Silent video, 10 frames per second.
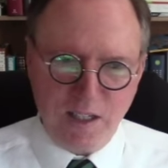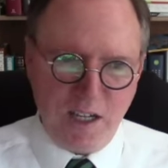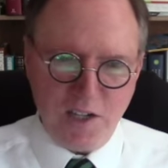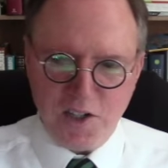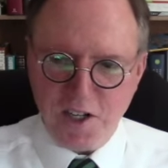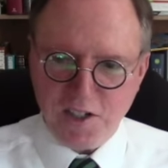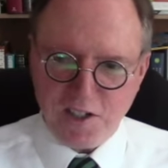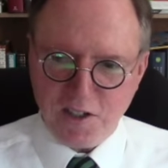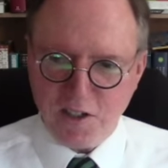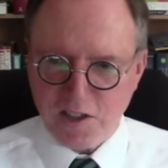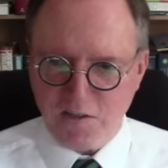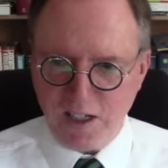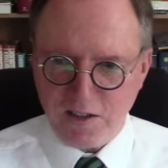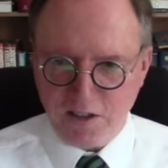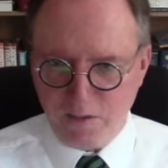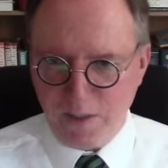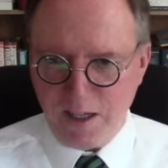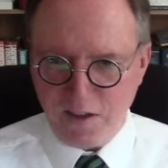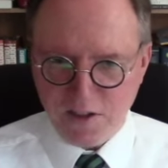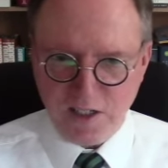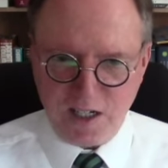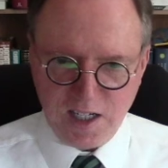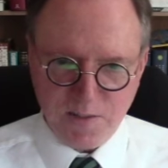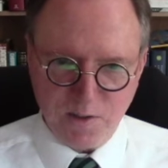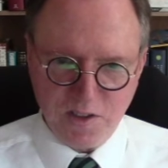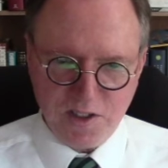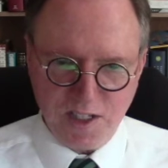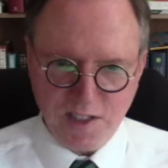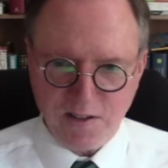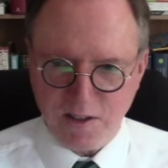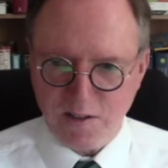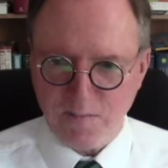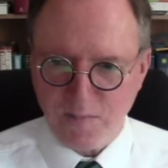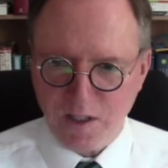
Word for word: And Jesus turns around to her, Matthew's Gospel, and says to her,